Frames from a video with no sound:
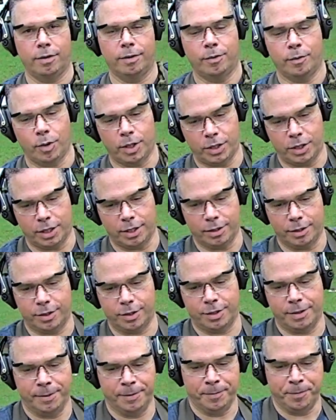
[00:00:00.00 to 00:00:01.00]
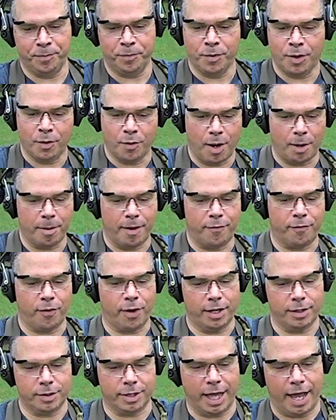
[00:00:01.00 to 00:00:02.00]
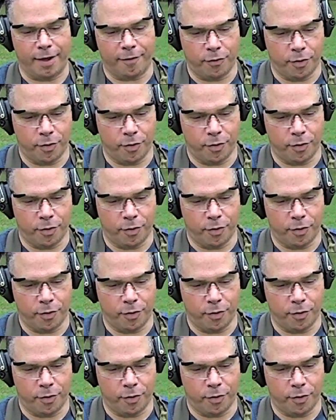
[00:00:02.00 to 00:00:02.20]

which is why my friends laugh